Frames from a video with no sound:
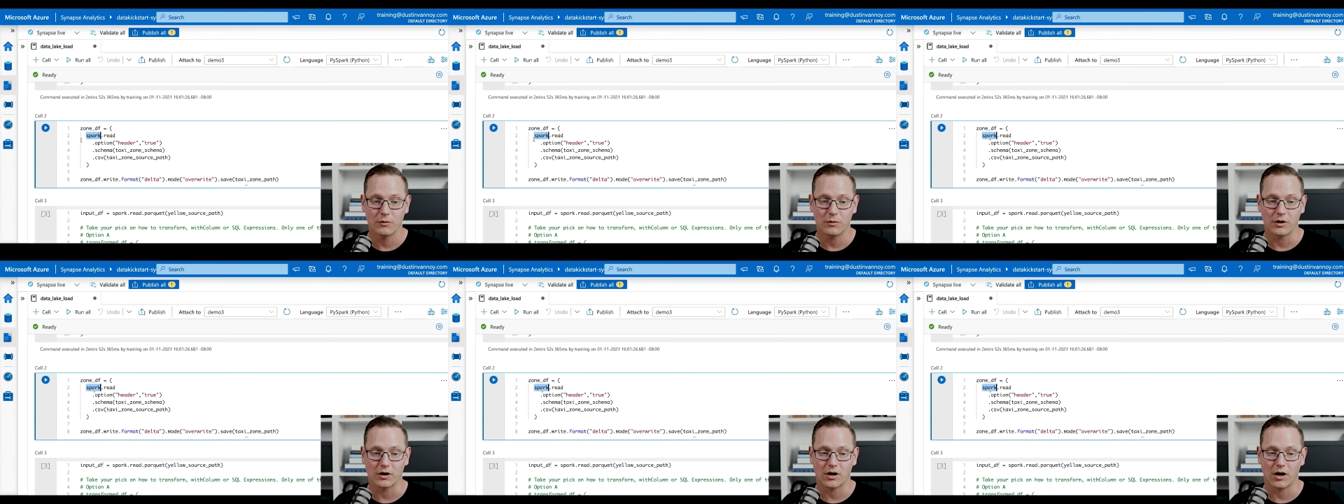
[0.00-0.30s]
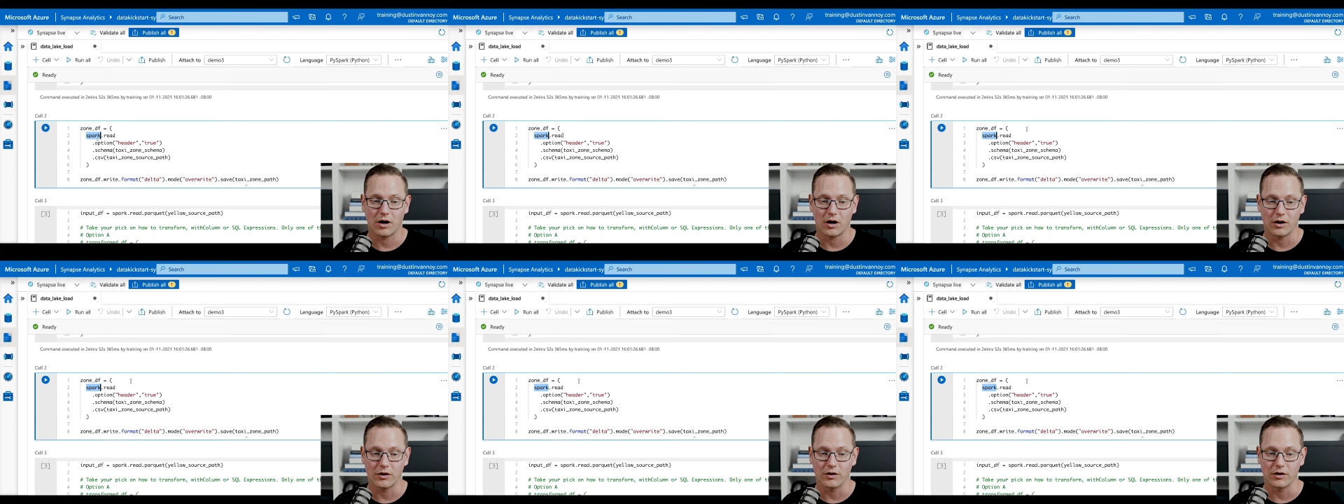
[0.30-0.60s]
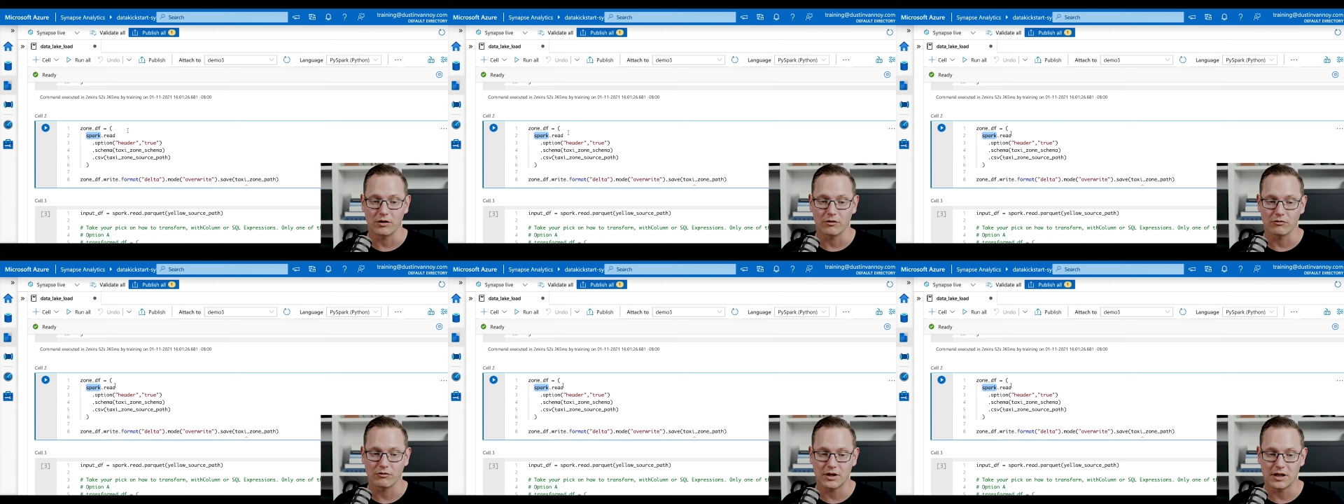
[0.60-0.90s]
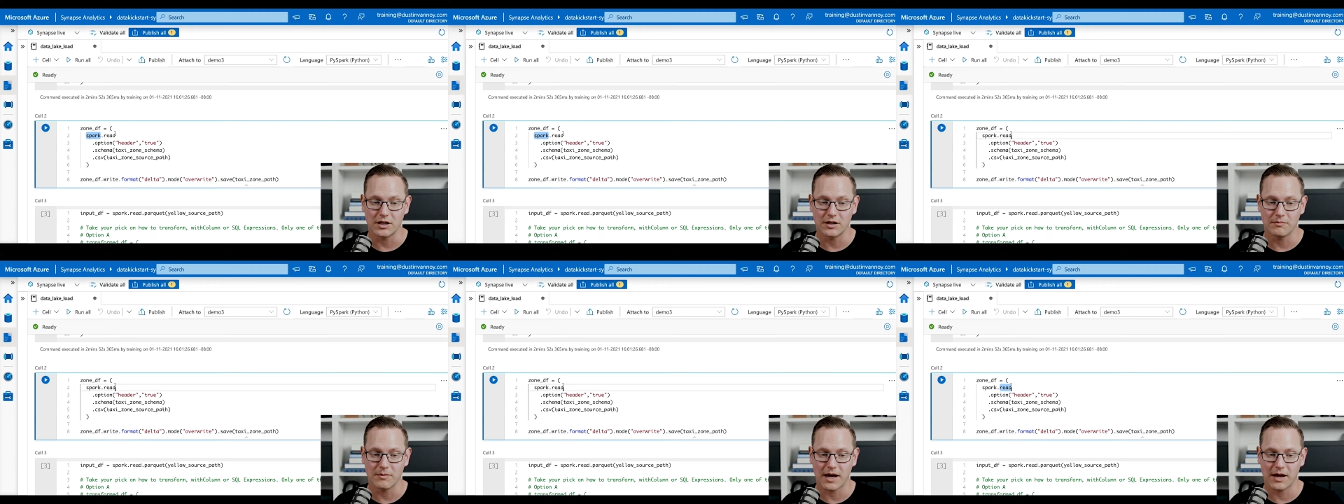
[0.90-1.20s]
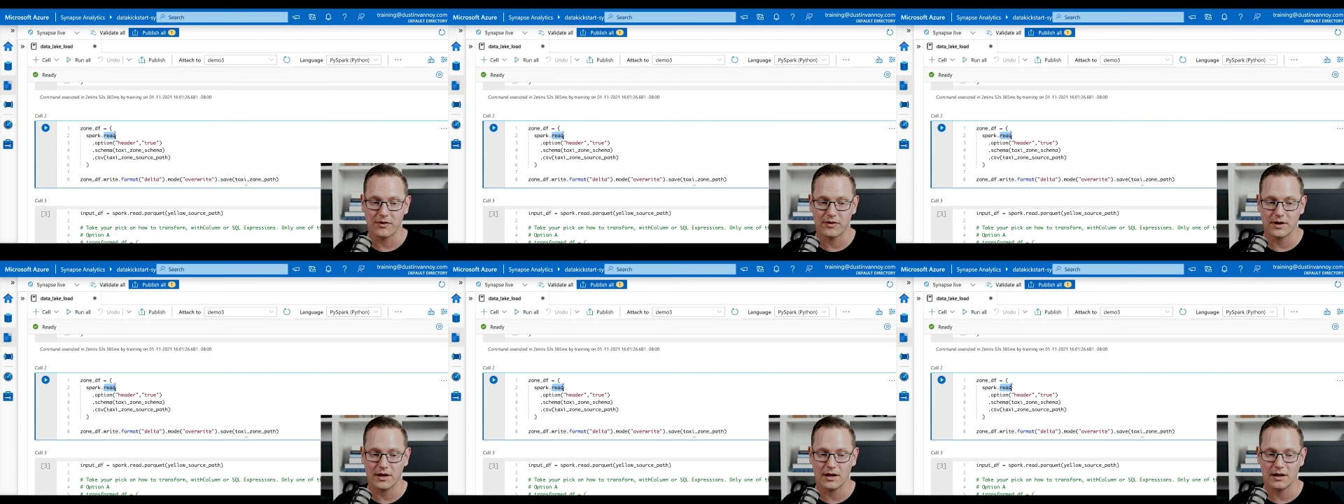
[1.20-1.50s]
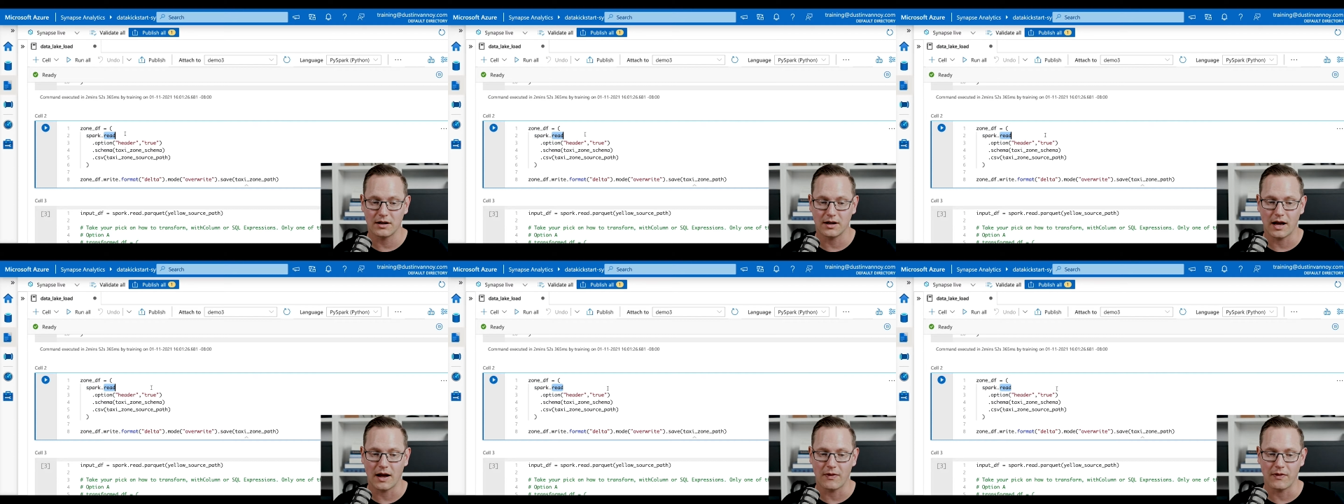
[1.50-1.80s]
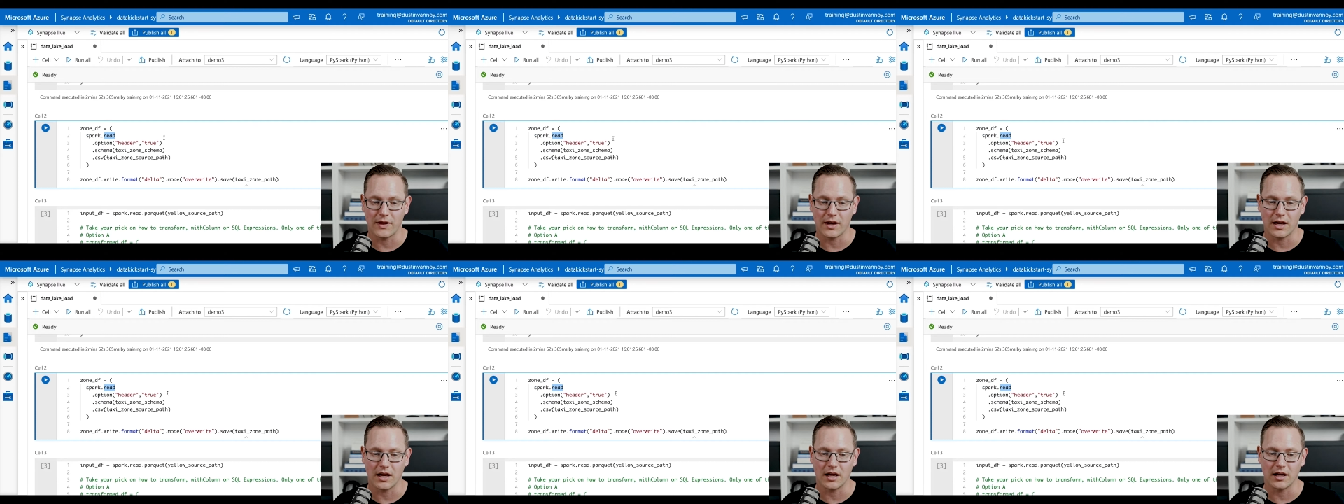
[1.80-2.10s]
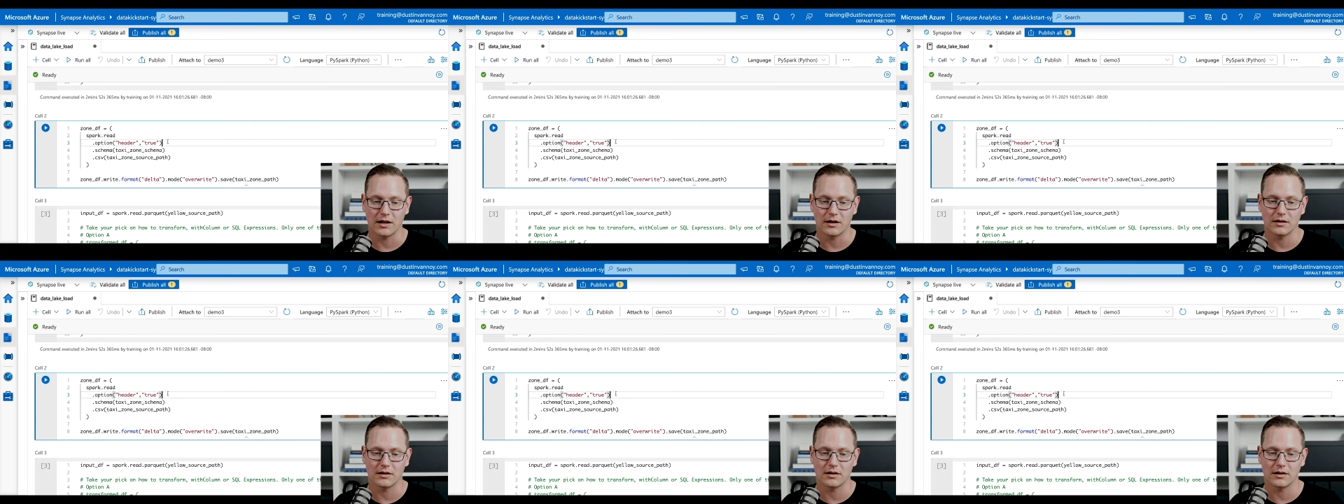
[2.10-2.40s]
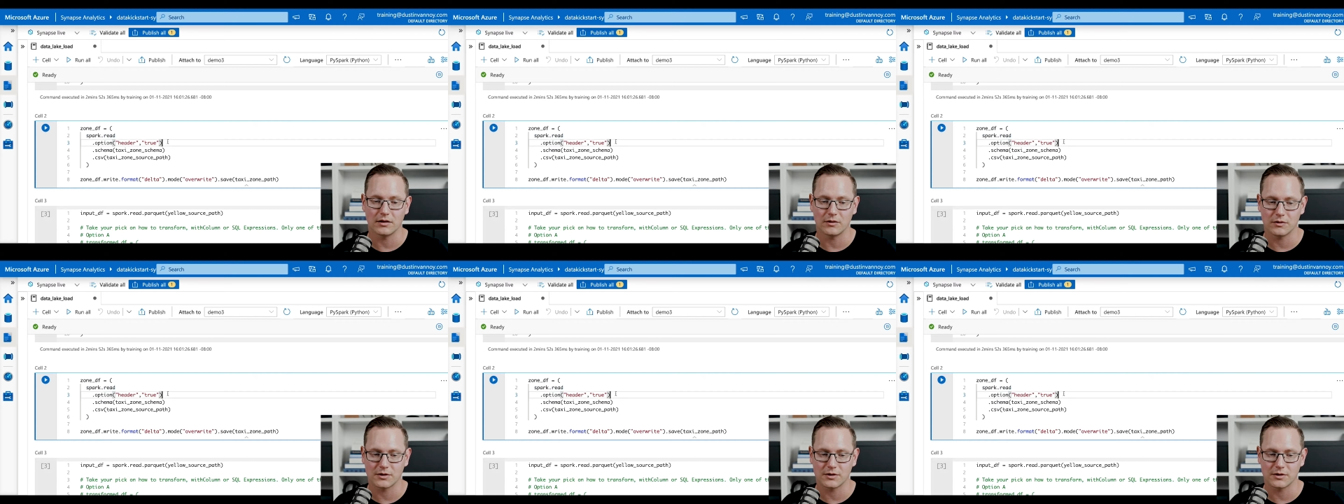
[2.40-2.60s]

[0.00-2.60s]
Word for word: we'll call their read method and then